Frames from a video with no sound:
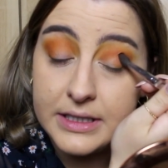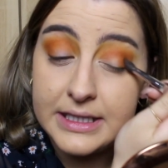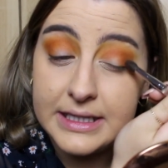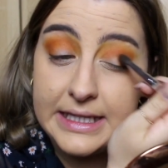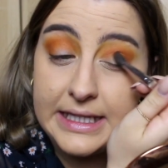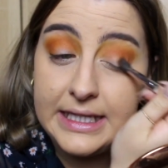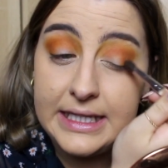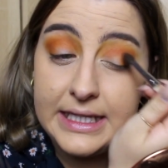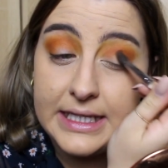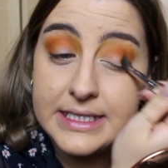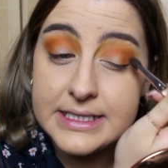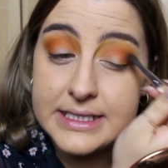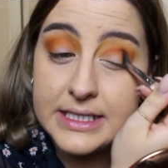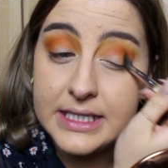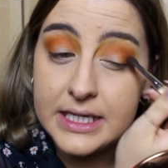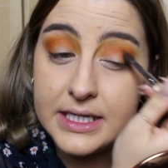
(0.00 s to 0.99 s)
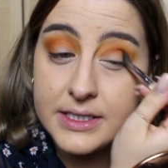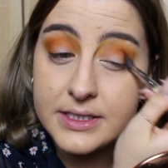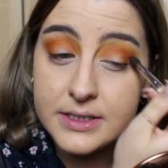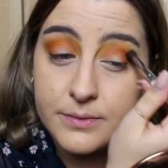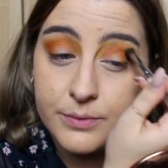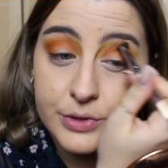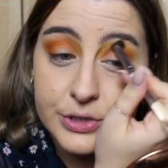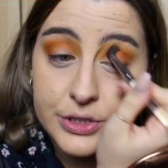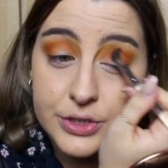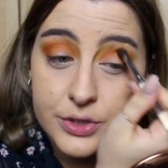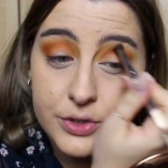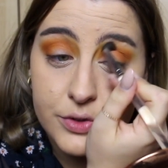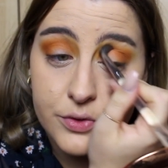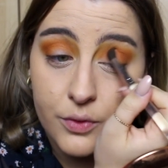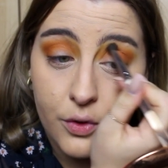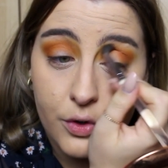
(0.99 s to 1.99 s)
the easiest,
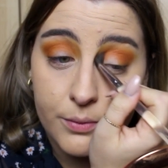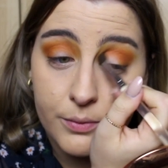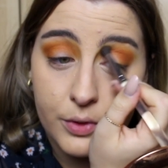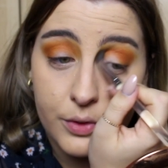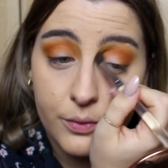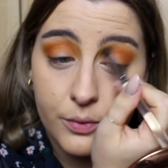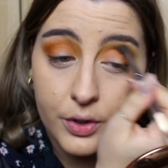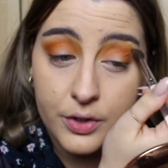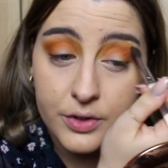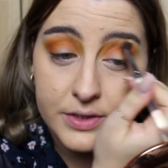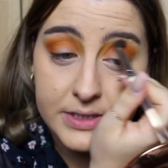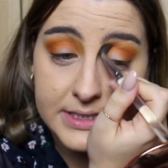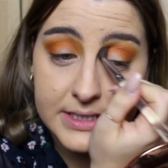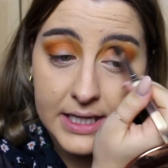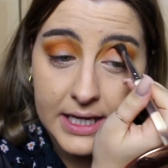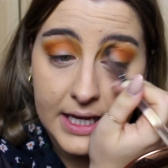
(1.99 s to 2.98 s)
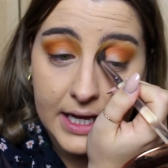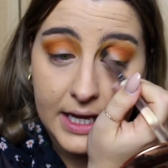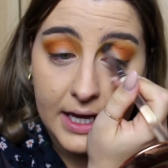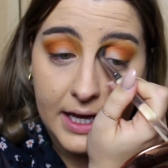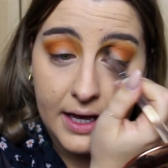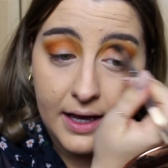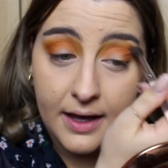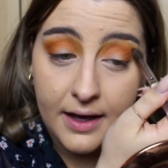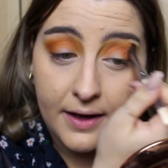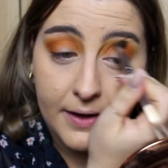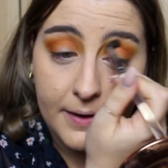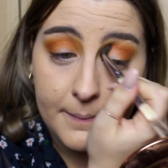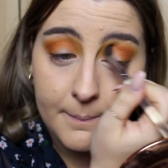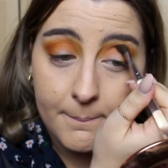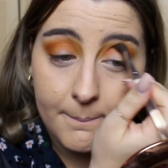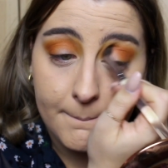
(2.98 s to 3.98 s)
most normal words.
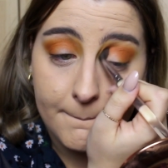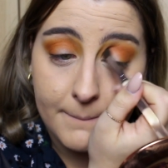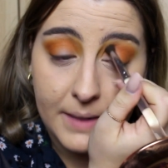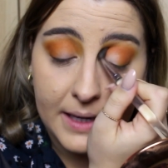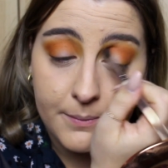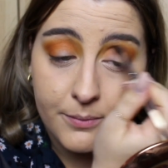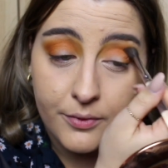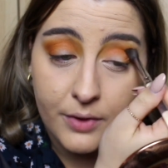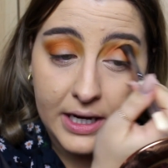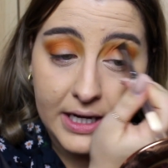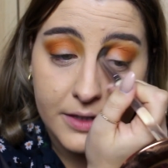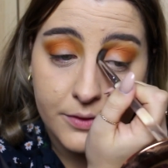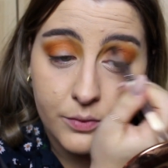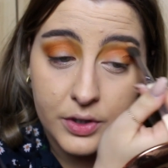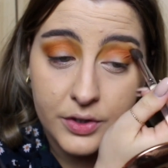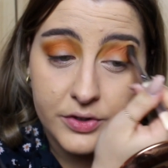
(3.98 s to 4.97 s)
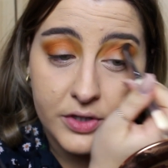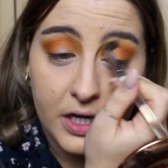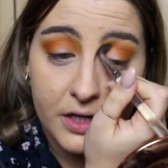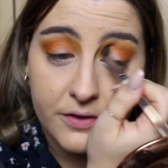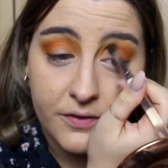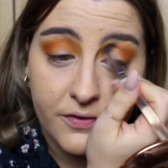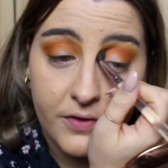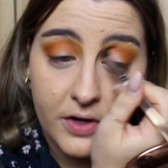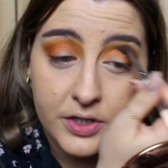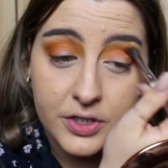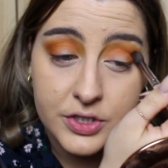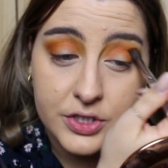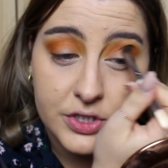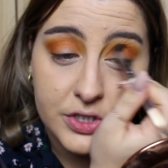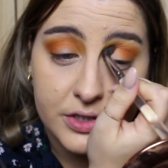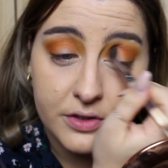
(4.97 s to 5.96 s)
My brain will not
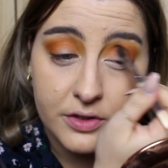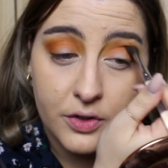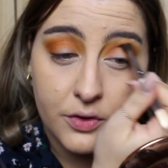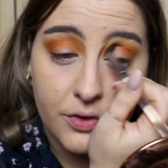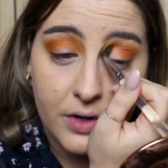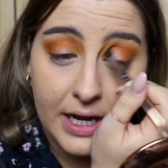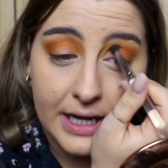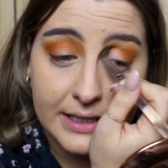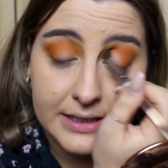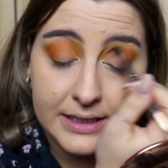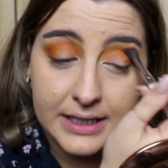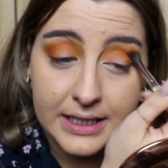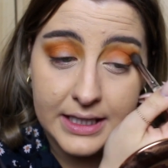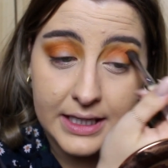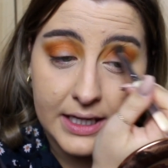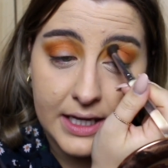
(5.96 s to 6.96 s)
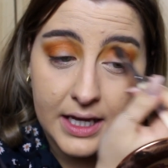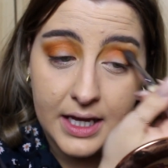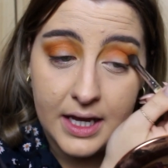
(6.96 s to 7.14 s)
function correctly